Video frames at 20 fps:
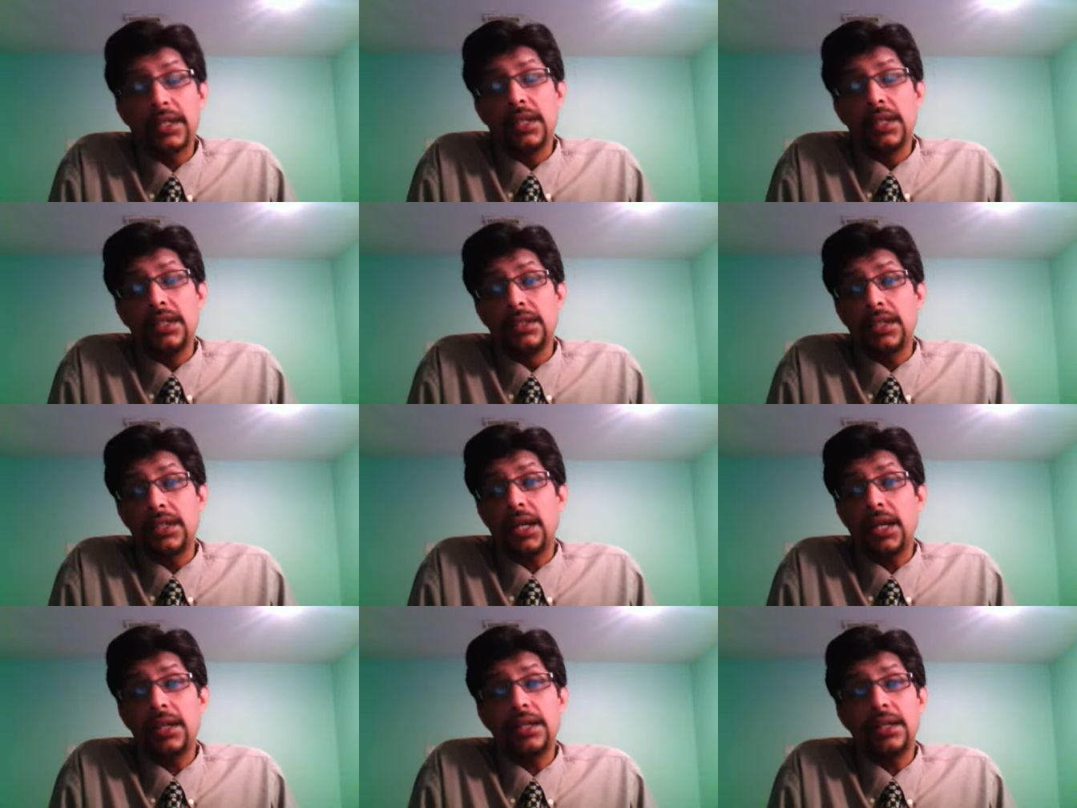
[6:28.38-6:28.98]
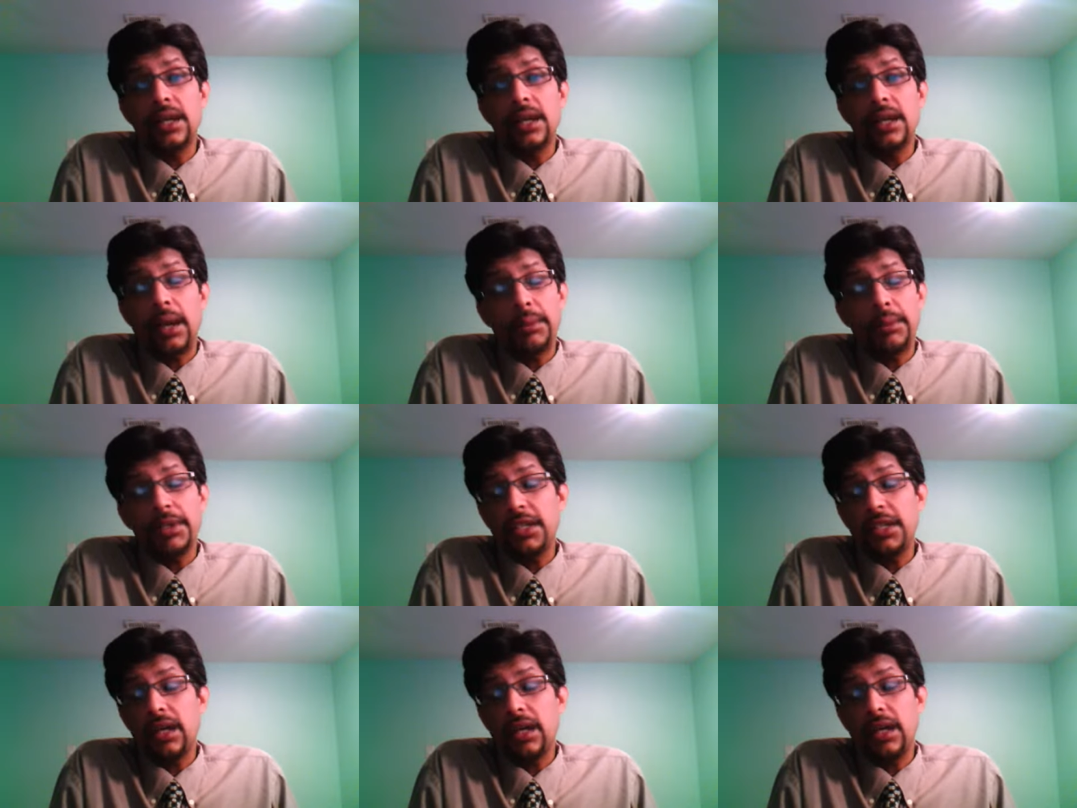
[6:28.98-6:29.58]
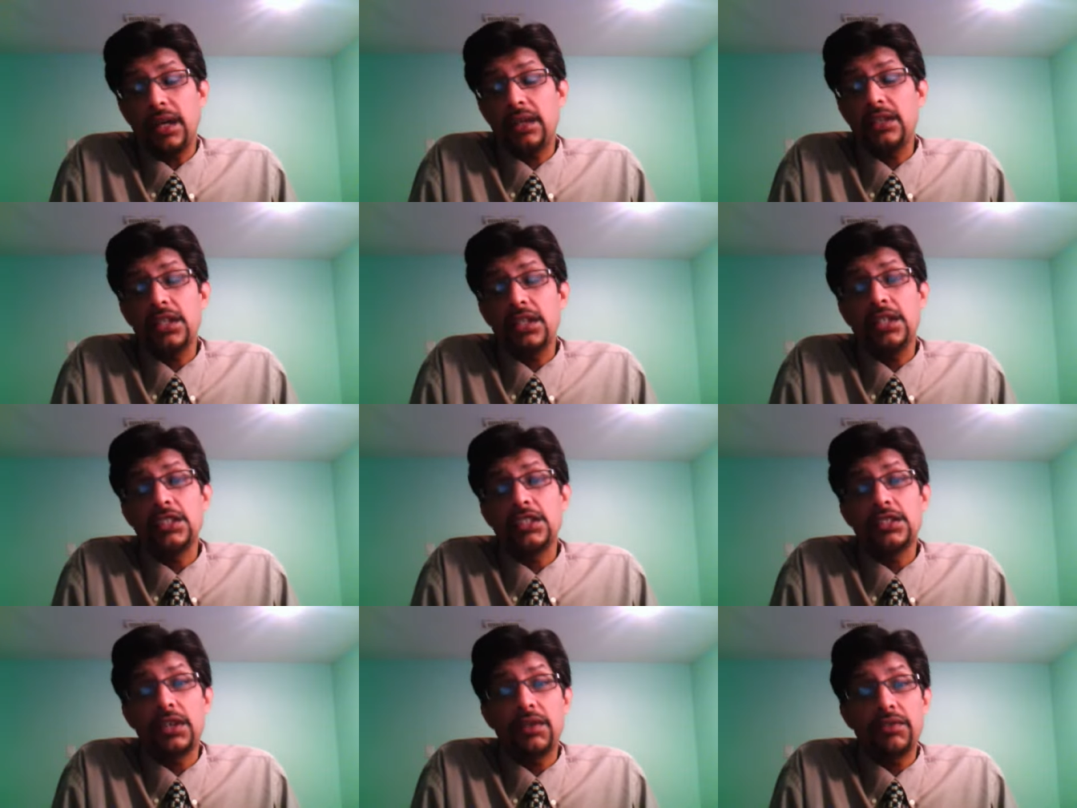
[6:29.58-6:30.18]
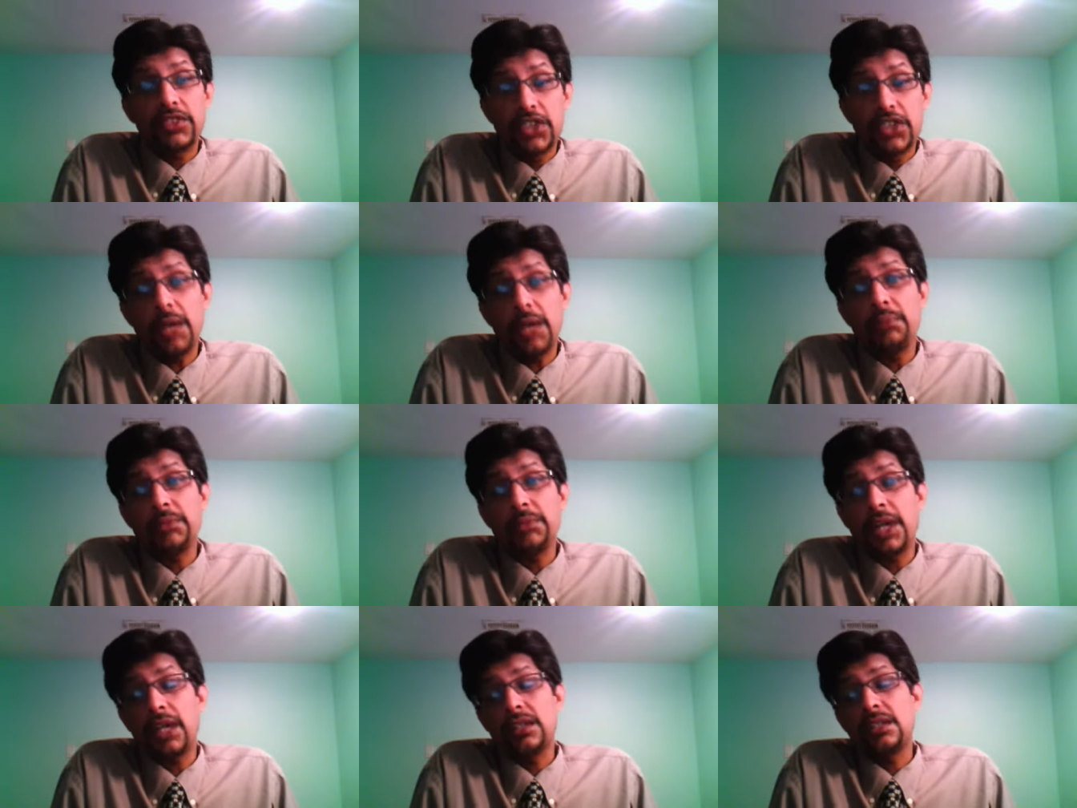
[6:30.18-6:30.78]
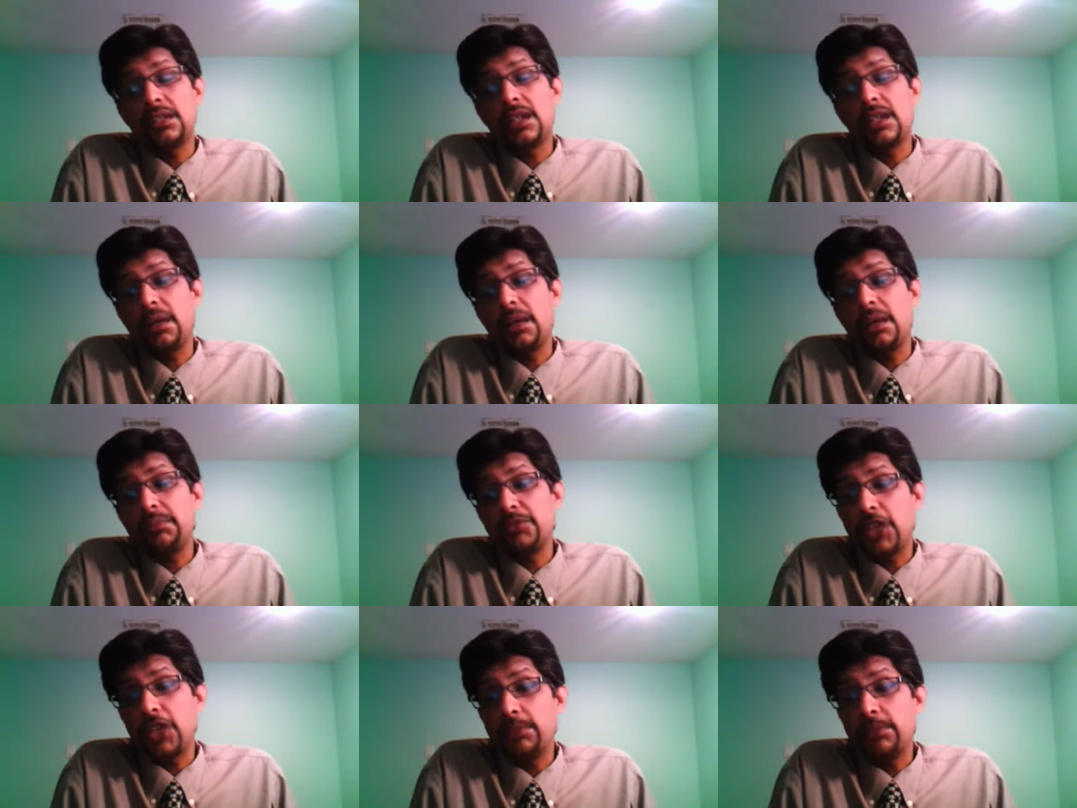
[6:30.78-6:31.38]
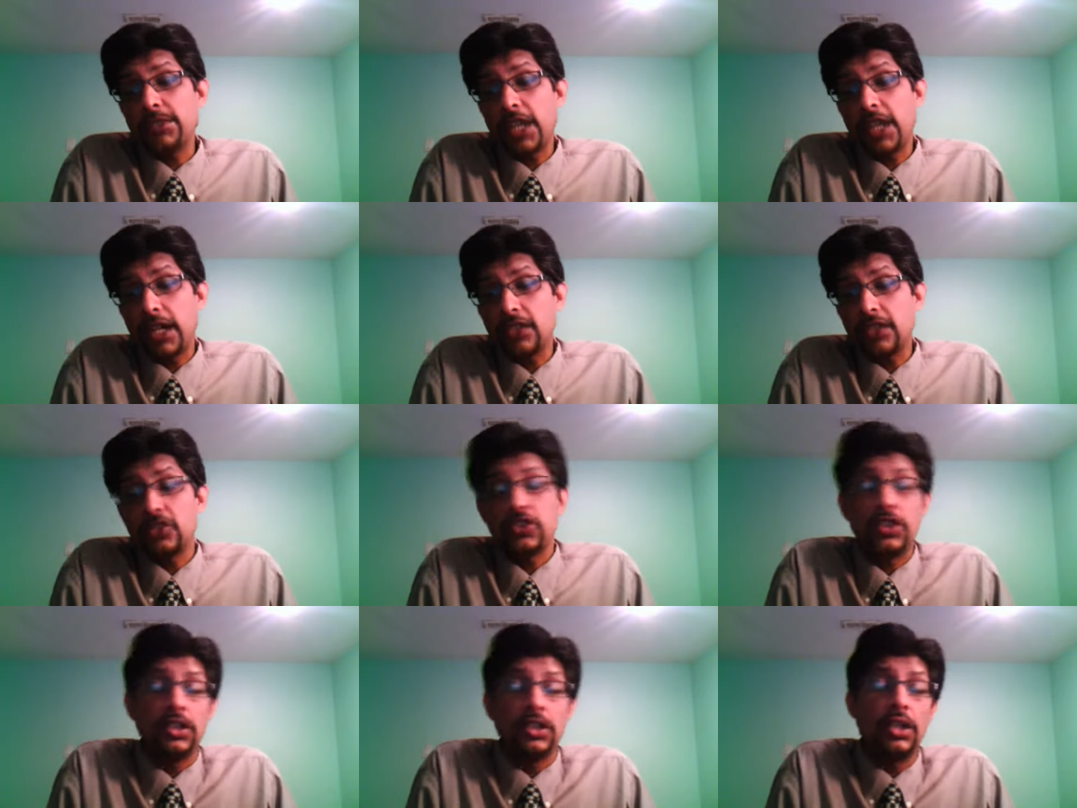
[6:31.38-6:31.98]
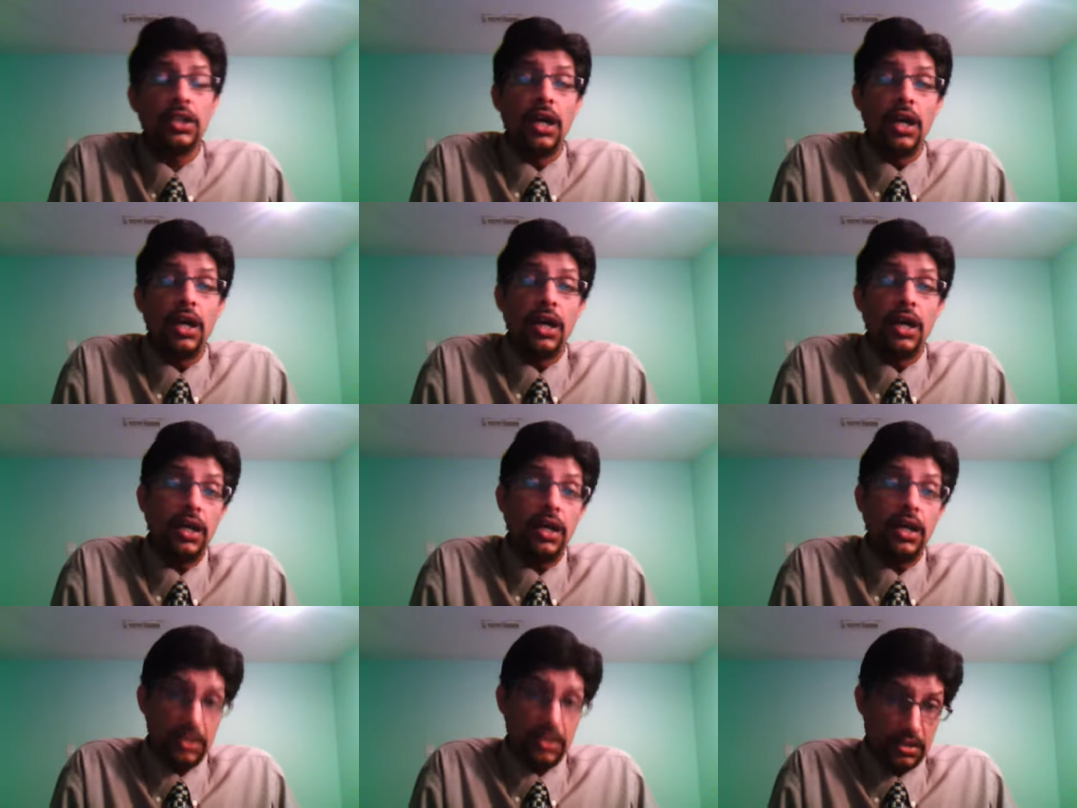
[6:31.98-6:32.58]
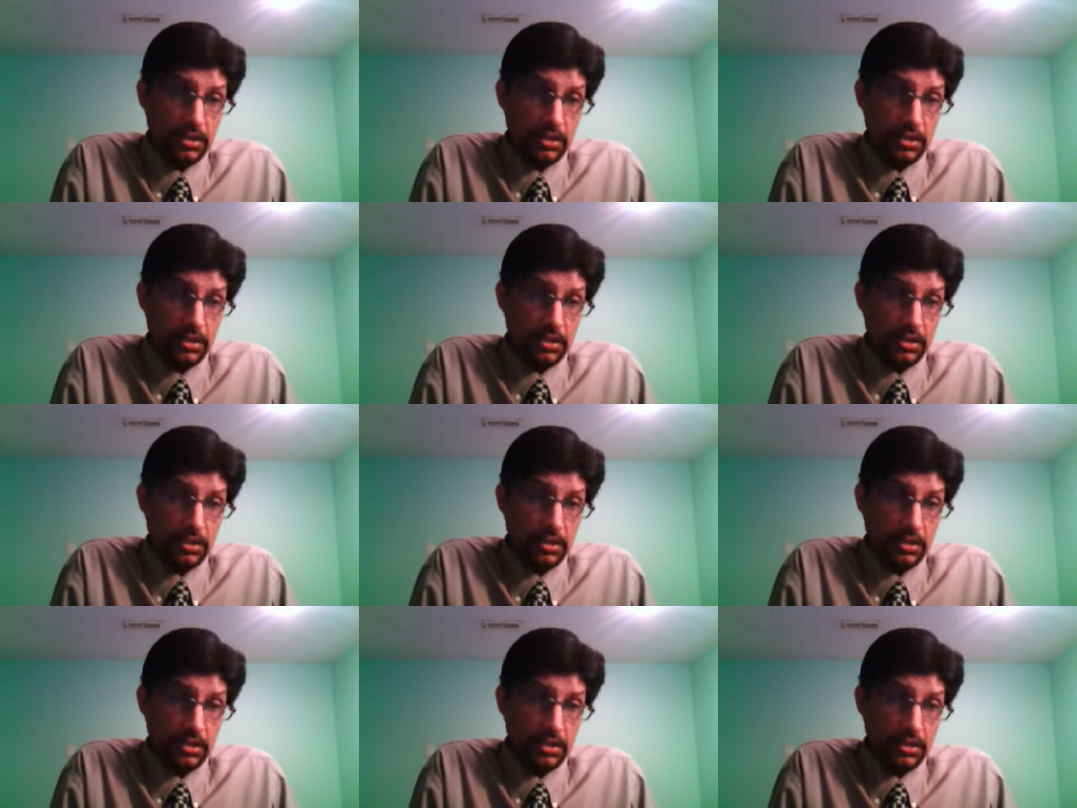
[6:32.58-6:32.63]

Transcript: then I mean I, it's a shame that uh, James Anderson uh,